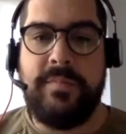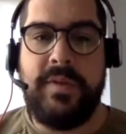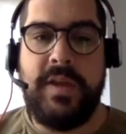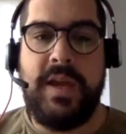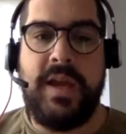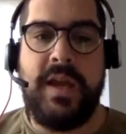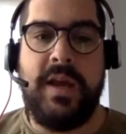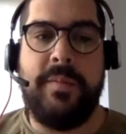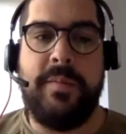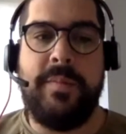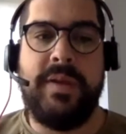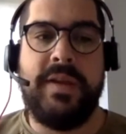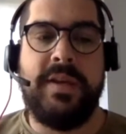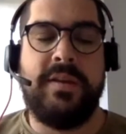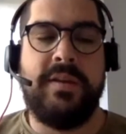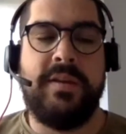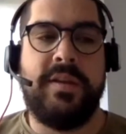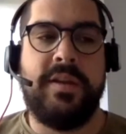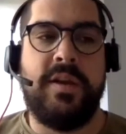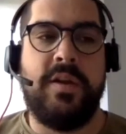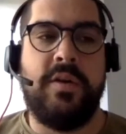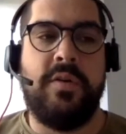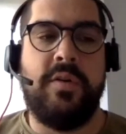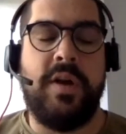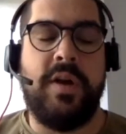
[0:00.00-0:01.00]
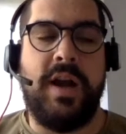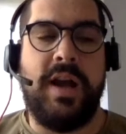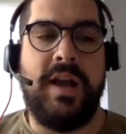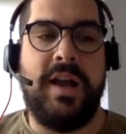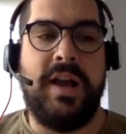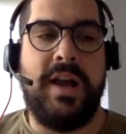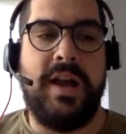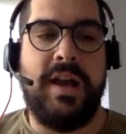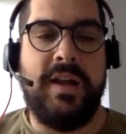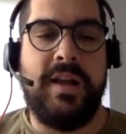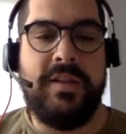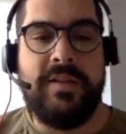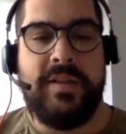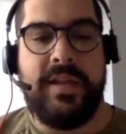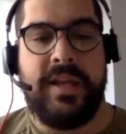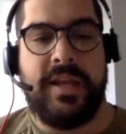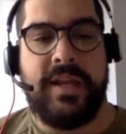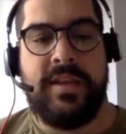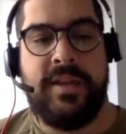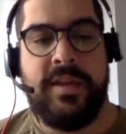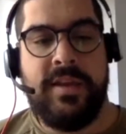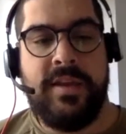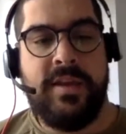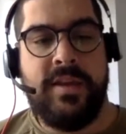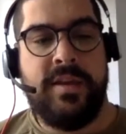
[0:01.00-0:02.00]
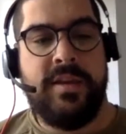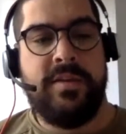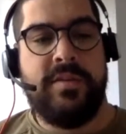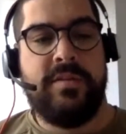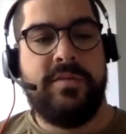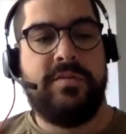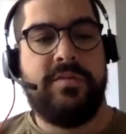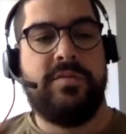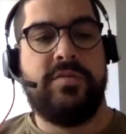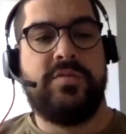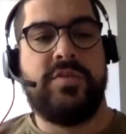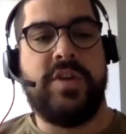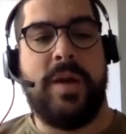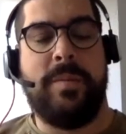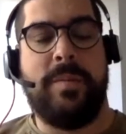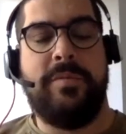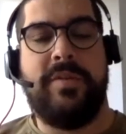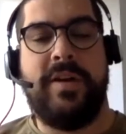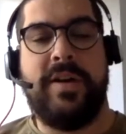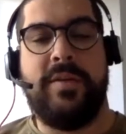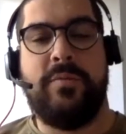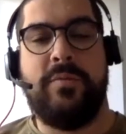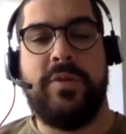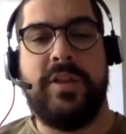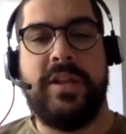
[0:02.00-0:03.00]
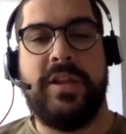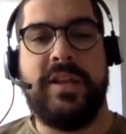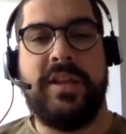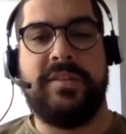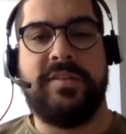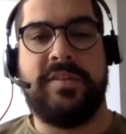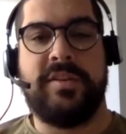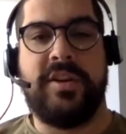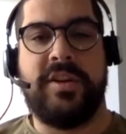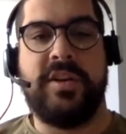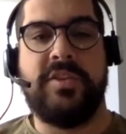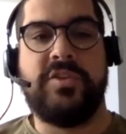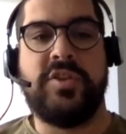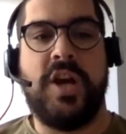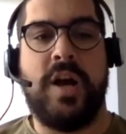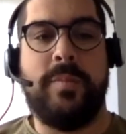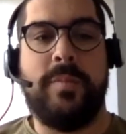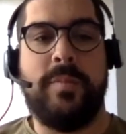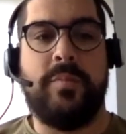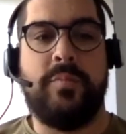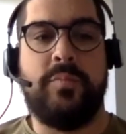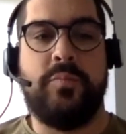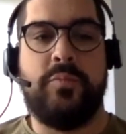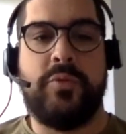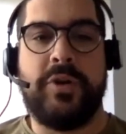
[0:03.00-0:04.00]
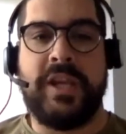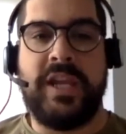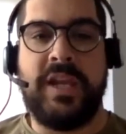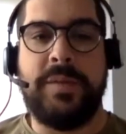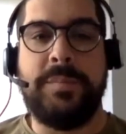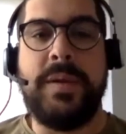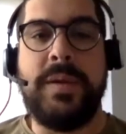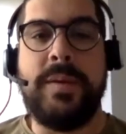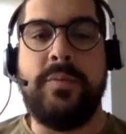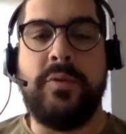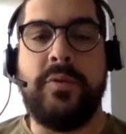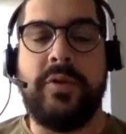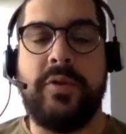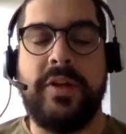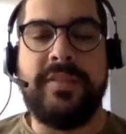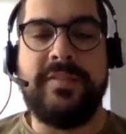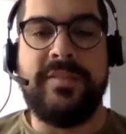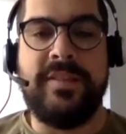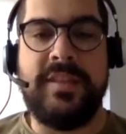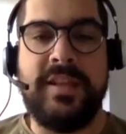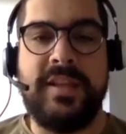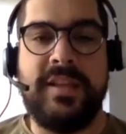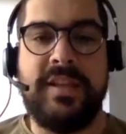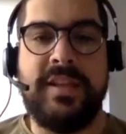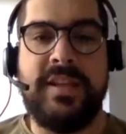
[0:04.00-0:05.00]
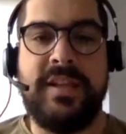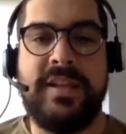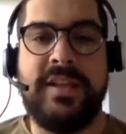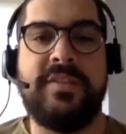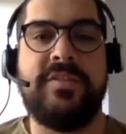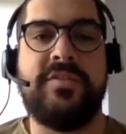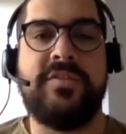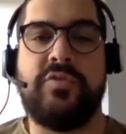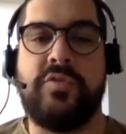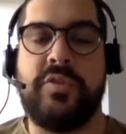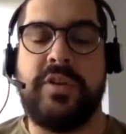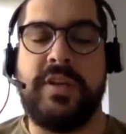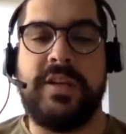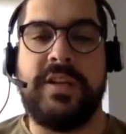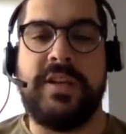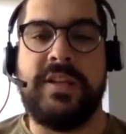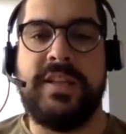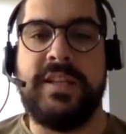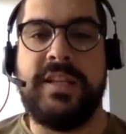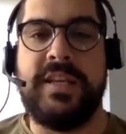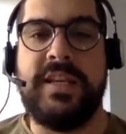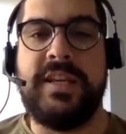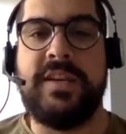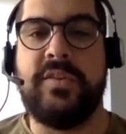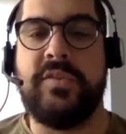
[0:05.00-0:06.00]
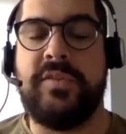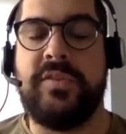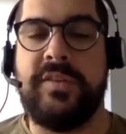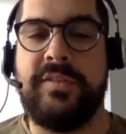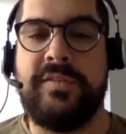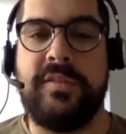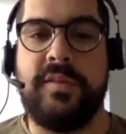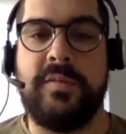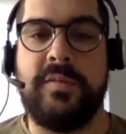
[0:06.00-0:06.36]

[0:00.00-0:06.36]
Yeah, I mean, I like Shopify really does a great job of bringing people into the industry and the ecosystem.